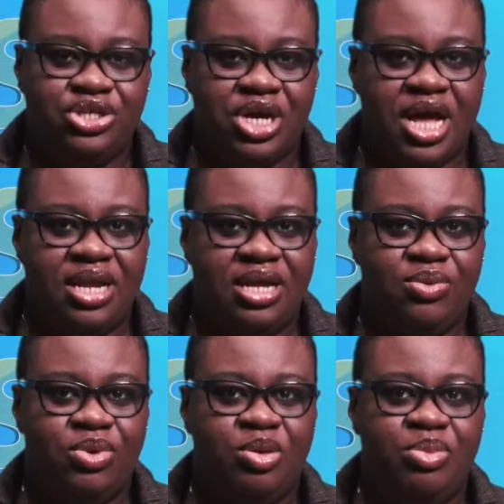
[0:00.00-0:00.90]
So
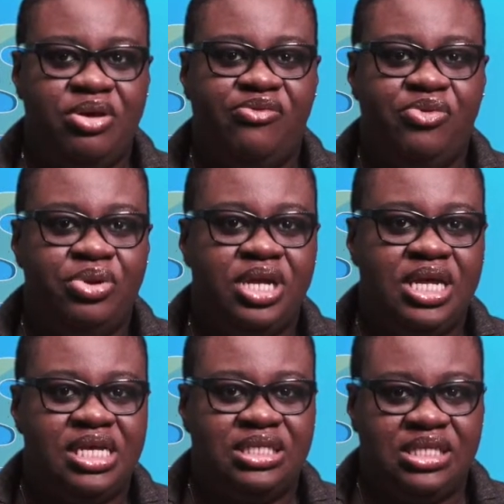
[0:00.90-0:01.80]
Carlyle will be afforded
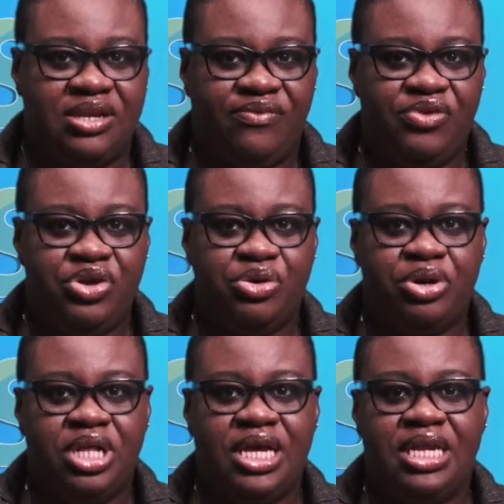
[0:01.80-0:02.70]
a state
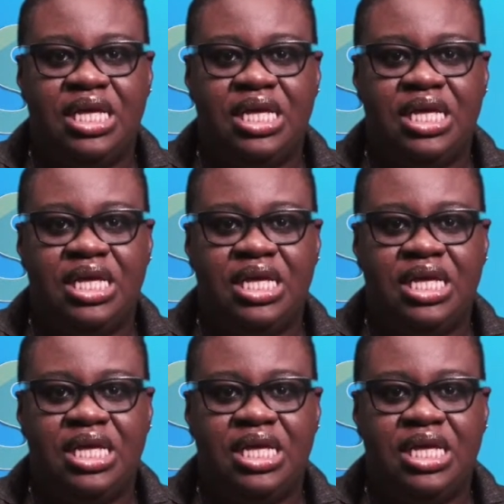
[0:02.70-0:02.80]
funeral in